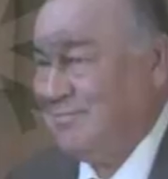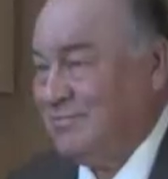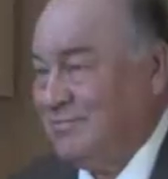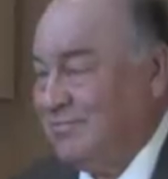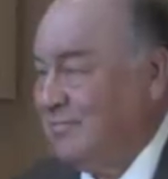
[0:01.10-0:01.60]

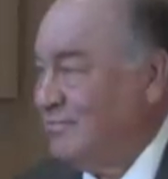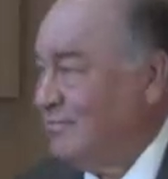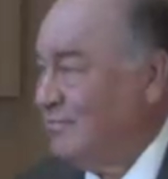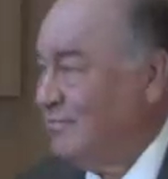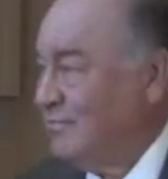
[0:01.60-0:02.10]

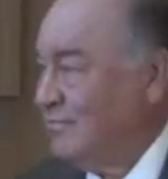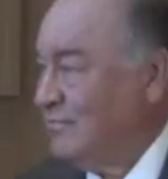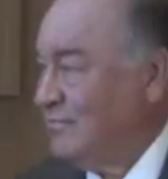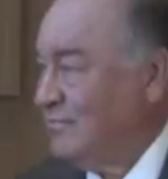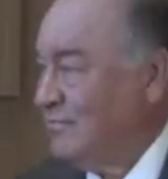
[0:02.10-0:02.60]

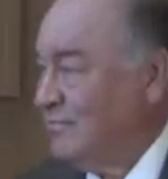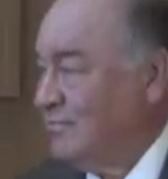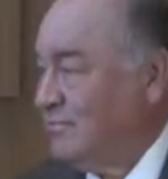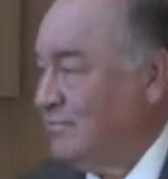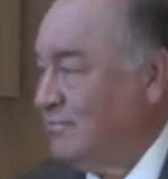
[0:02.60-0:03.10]

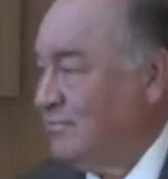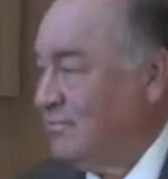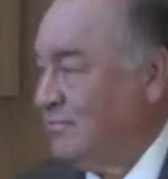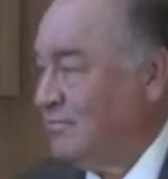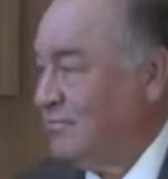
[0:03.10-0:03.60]

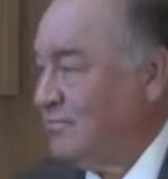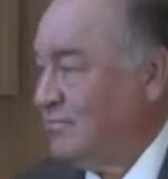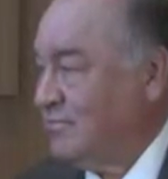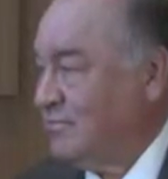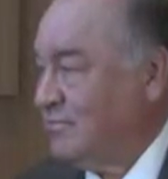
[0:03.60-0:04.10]

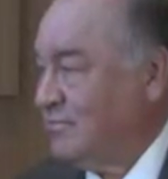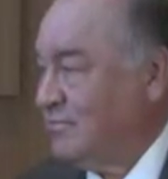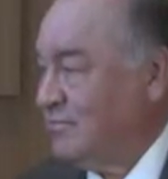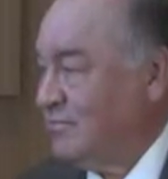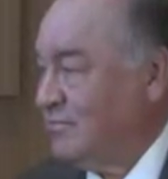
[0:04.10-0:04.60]

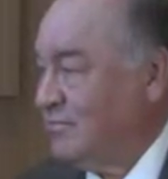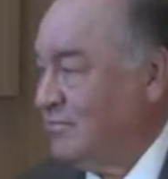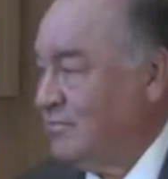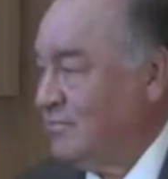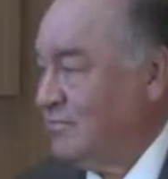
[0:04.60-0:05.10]

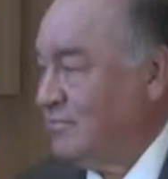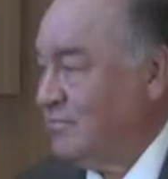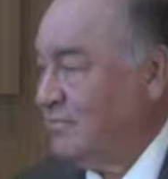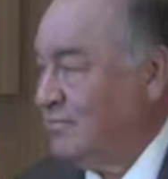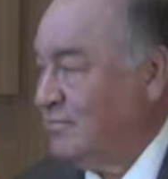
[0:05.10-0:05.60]

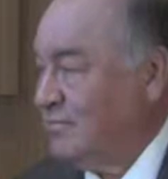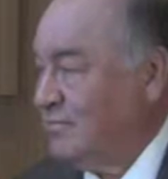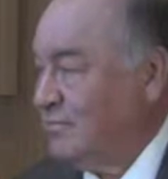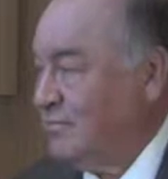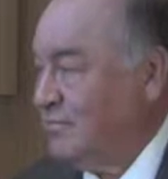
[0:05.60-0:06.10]

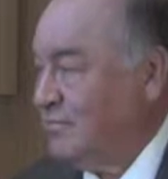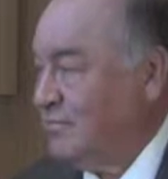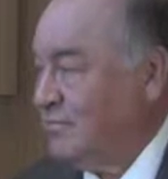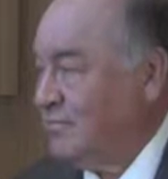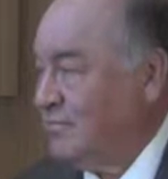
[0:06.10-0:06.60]

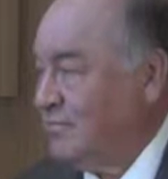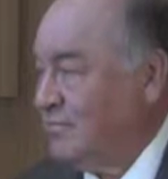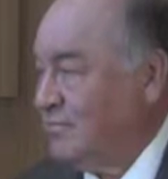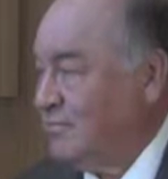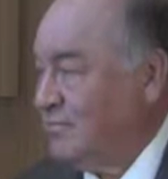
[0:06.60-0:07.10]

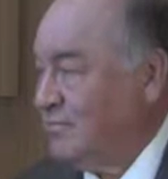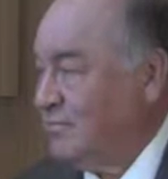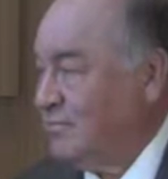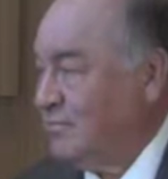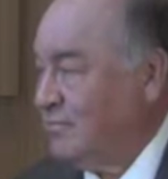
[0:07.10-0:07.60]

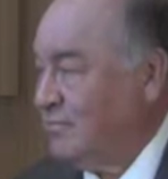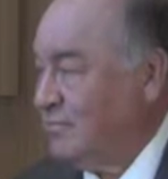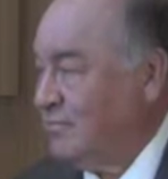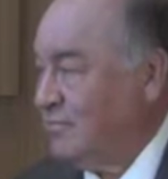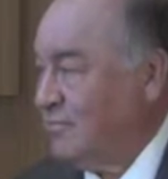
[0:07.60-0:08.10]

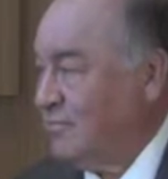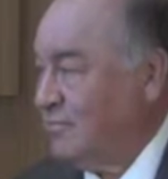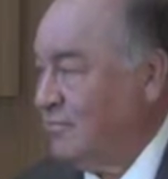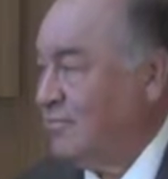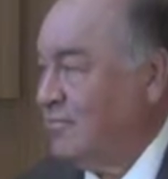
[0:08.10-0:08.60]

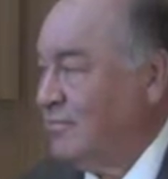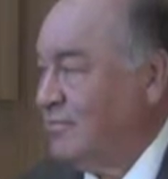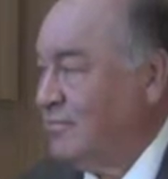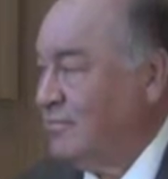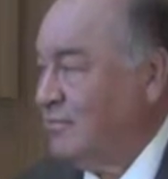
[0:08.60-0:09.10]
(not speaking)